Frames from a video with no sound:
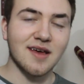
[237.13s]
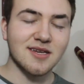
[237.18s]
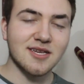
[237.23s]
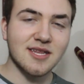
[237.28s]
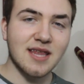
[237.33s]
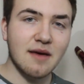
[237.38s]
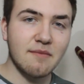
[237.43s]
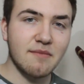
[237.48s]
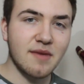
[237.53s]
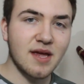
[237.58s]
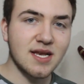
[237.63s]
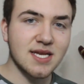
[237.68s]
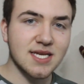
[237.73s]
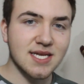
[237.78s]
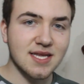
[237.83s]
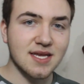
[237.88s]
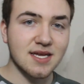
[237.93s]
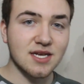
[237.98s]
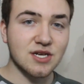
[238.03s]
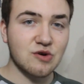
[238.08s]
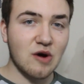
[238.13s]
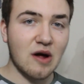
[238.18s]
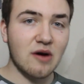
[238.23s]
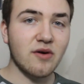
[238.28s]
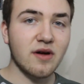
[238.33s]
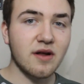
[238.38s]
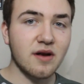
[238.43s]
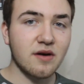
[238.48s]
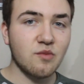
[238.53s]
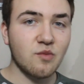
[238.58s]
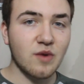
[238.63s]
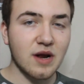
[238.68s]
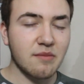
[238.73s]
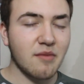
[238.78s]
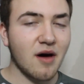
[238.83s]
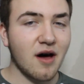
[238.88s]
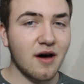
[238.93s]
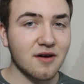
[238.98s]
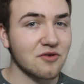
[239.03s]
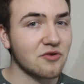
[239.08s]
So that means that Trout and William
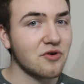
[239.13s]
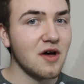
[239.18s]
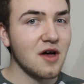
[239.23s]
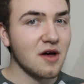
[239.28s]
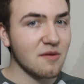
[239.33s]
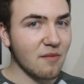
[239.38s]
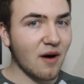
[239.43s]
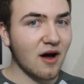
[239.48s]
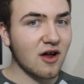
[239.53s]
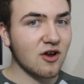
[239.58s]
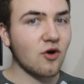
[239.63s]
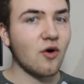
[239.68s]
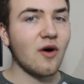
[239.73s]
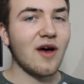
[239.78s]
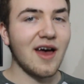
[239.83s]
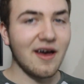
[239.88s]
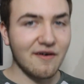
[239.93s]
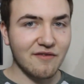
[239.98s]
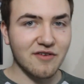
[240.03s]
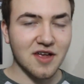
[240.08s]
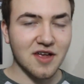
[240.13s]
Hartnell might not ever